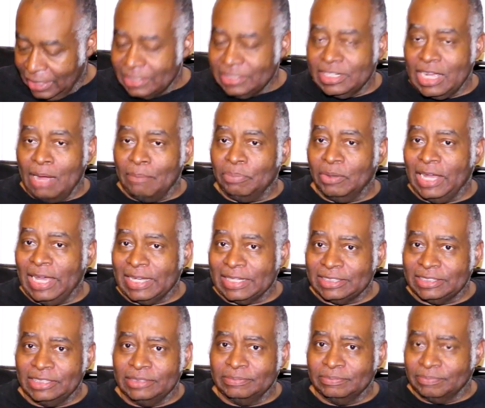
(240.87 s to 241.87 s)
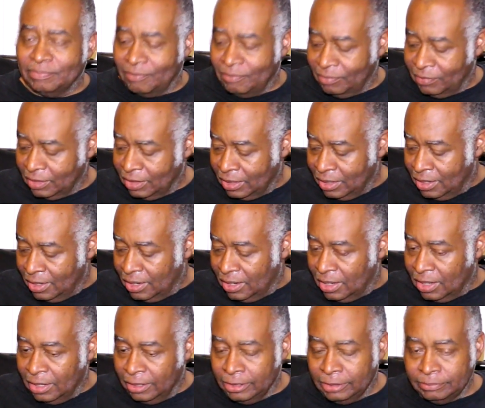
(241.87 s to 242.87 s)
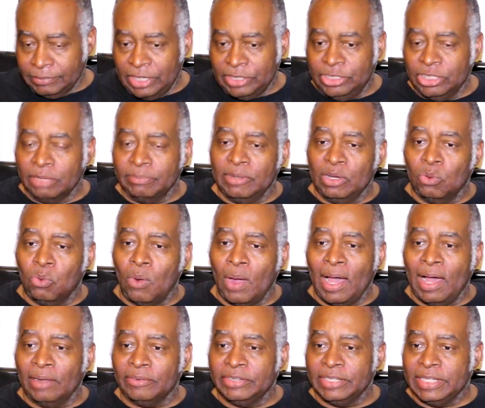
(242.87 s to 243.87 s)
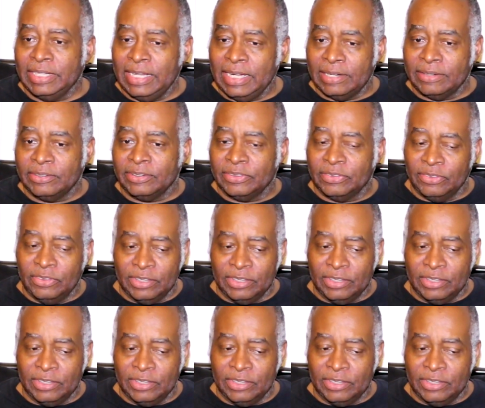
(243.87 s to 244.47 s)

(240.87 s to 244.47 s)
complex. It took me a while to get